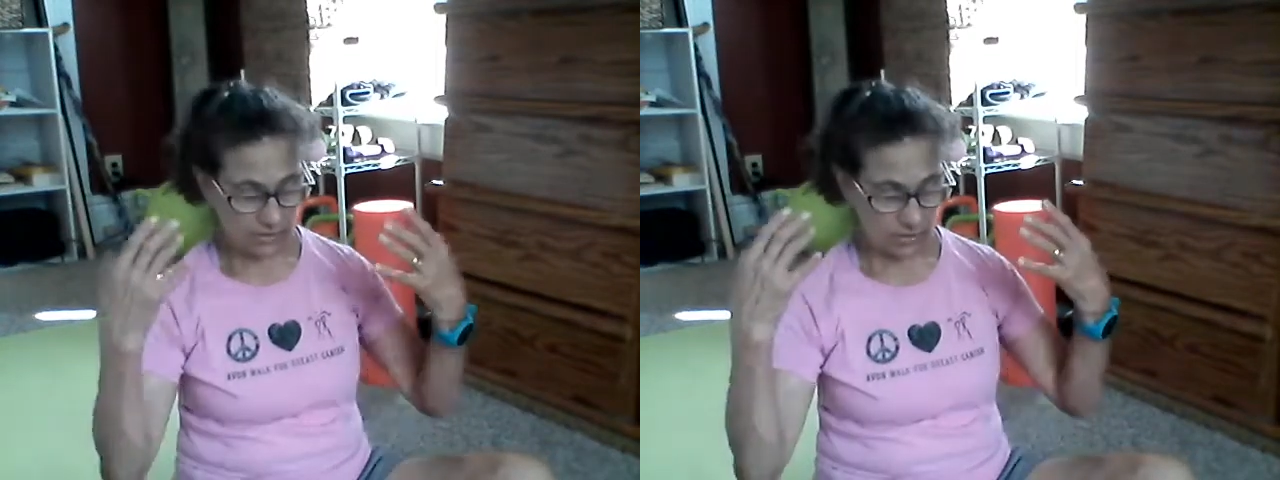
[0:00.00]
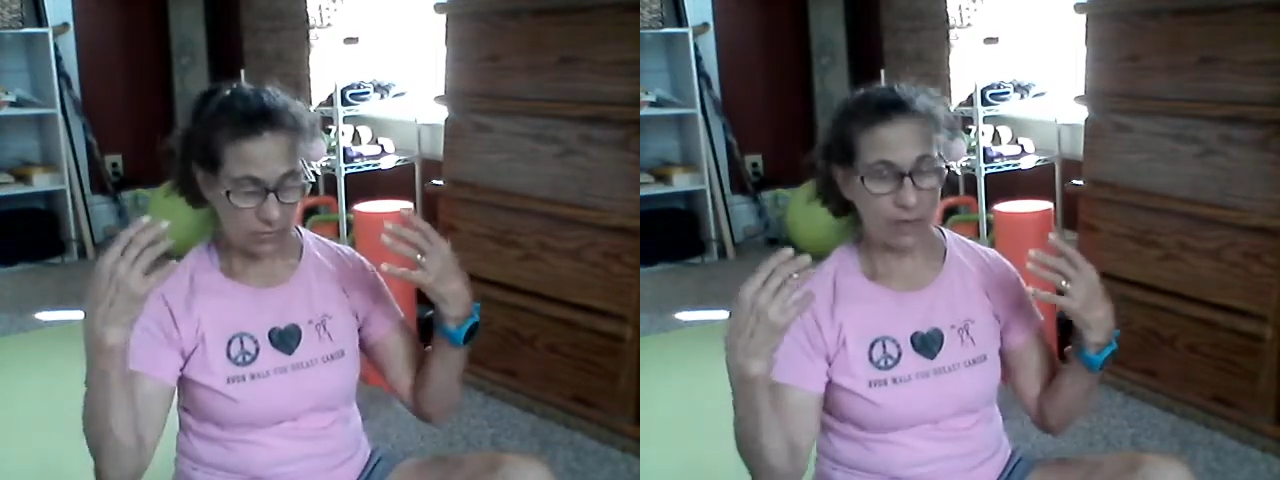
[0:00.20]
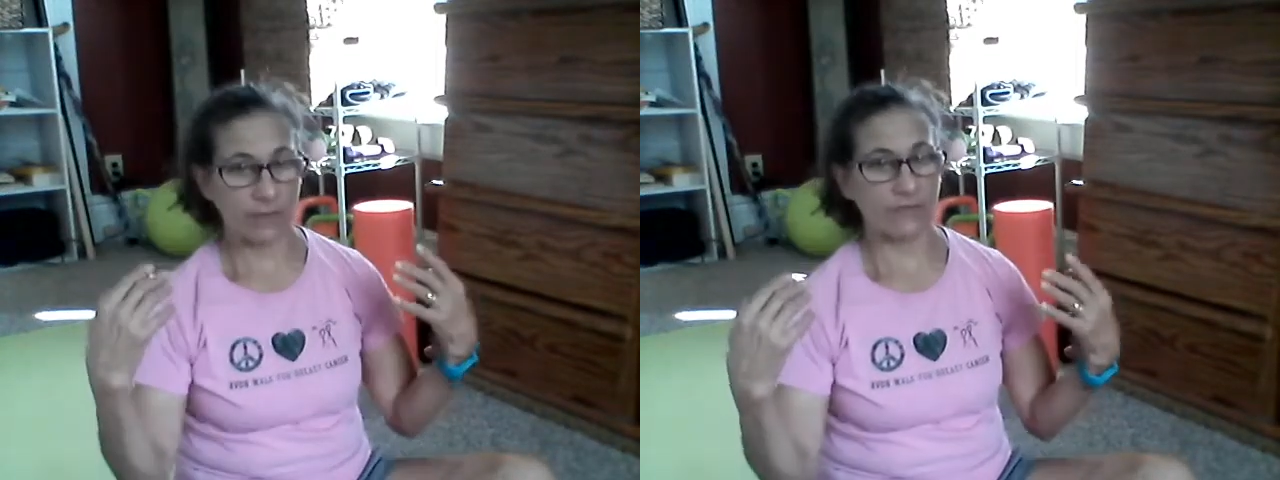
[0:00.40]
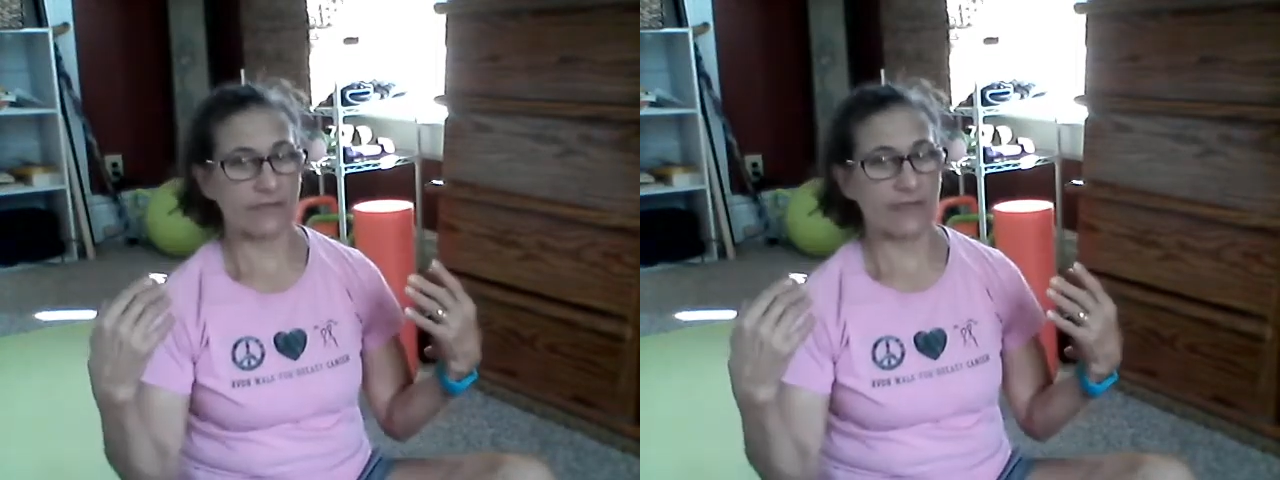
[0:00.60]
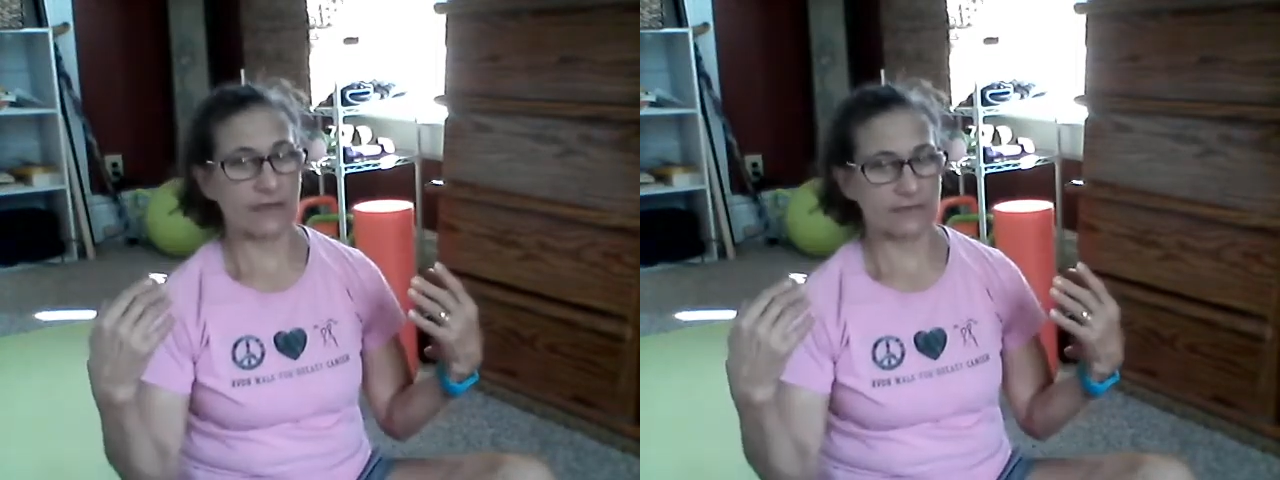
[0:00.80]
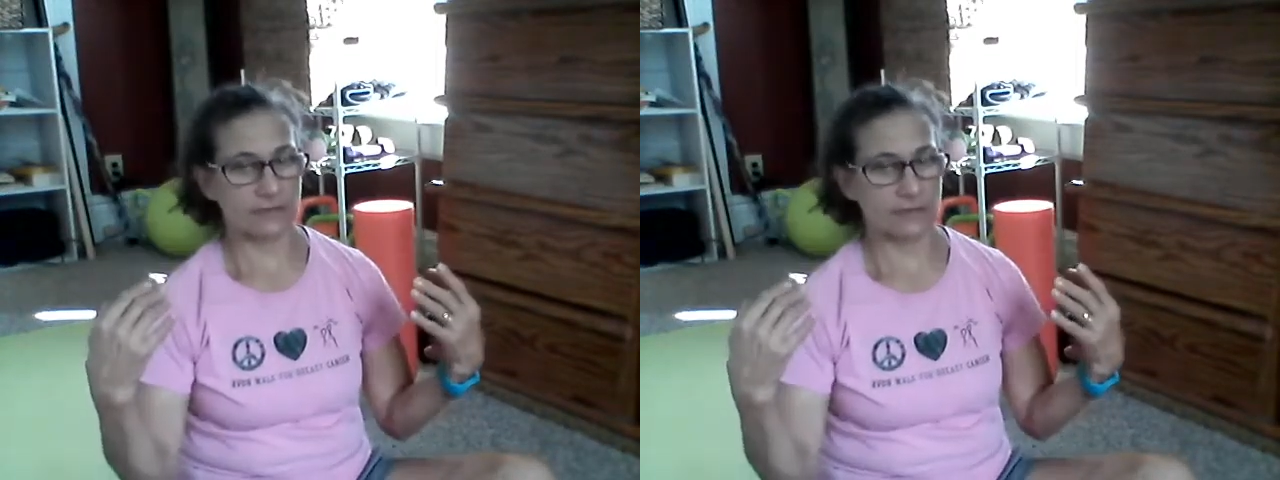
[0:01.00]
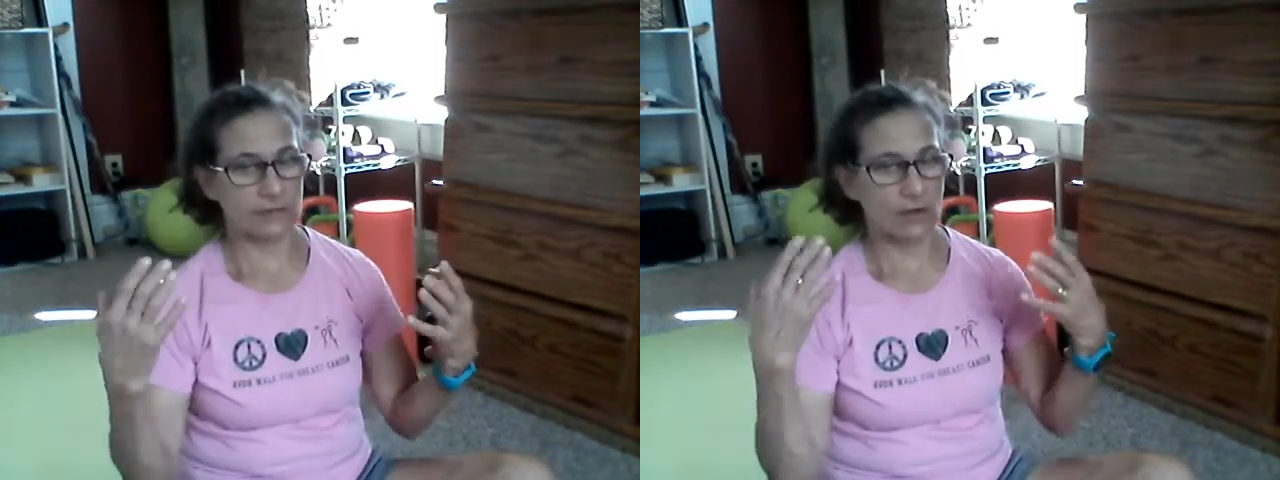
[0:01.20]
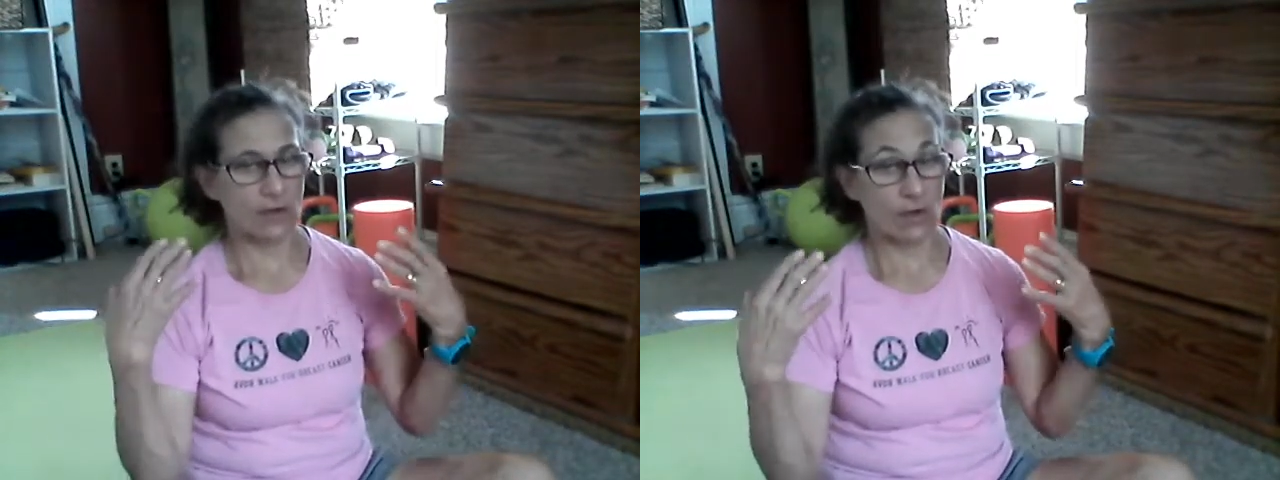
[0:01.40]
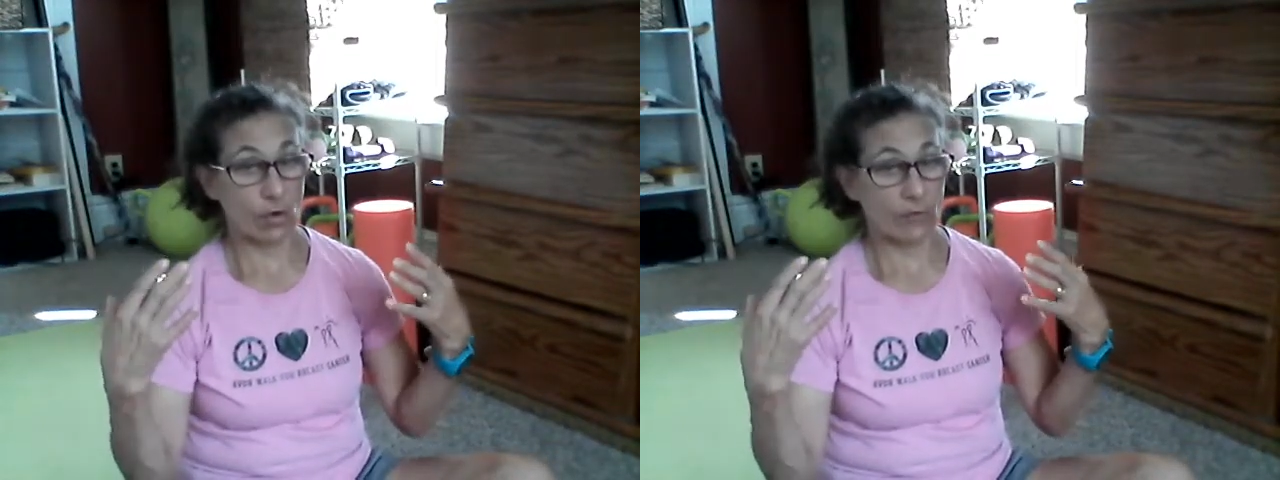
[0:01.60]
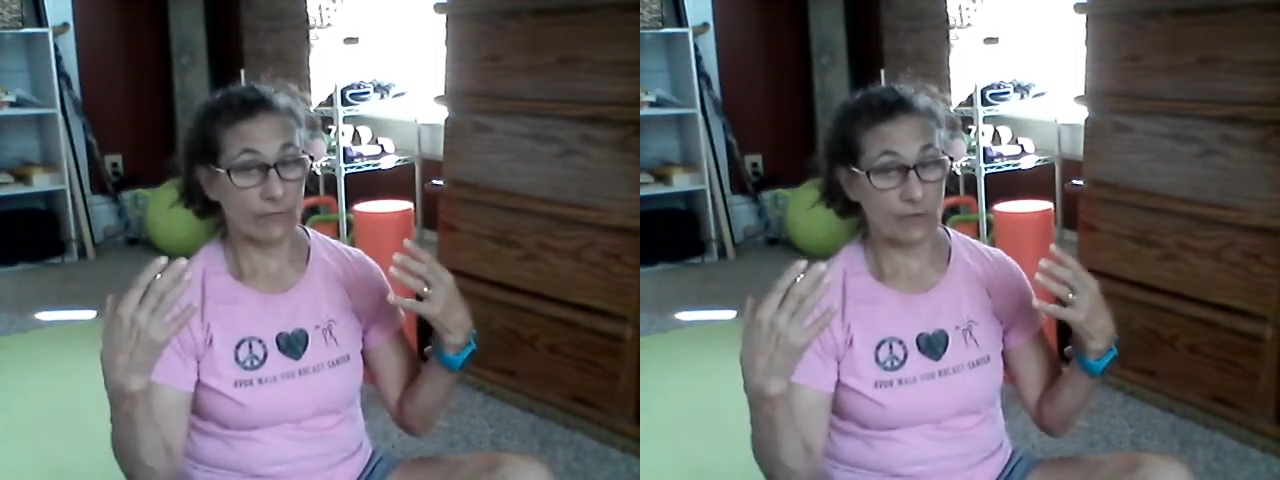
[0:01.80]
and you're all centered
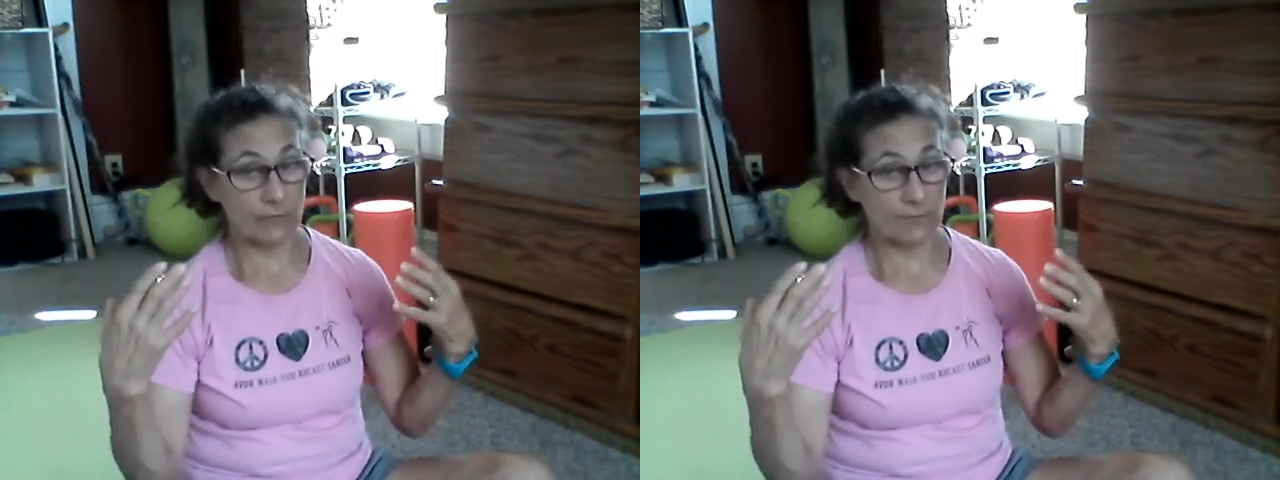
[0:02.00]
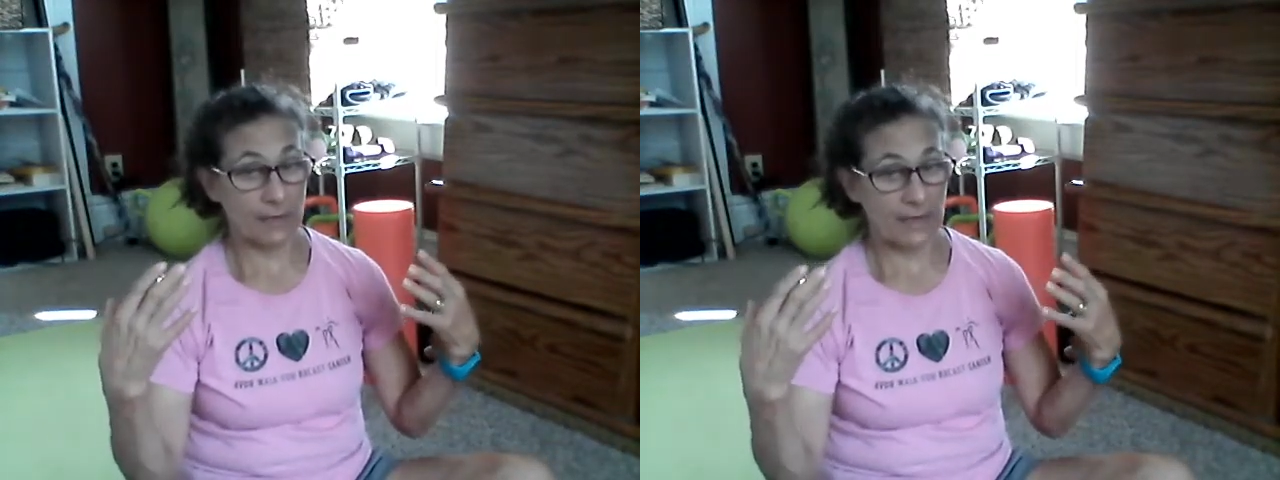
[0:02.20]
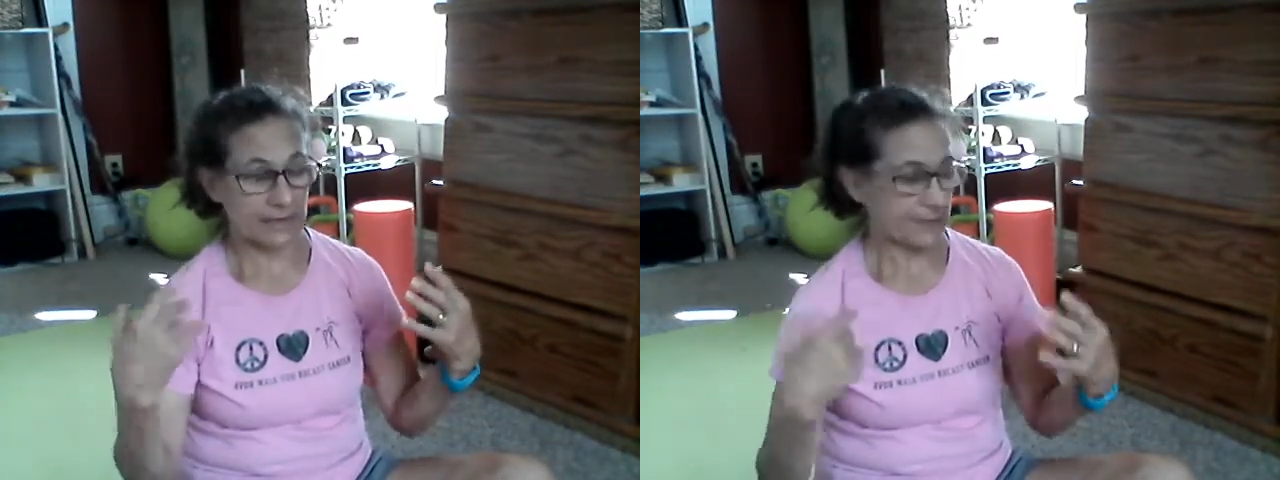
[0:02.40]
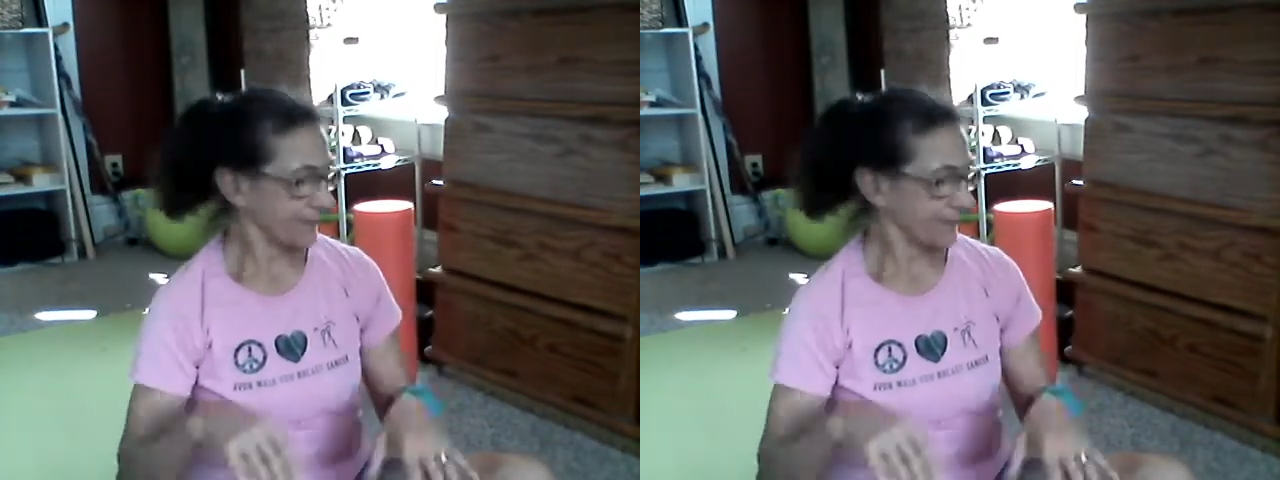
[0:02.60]
over your body.